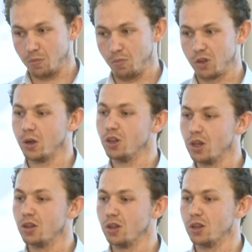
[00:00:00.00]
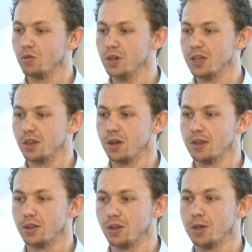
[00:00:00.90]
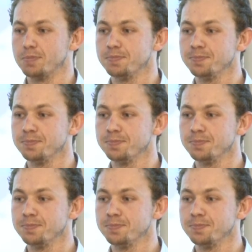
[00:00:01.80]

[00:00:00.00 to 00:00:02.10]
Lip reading: So it's a really exciting time.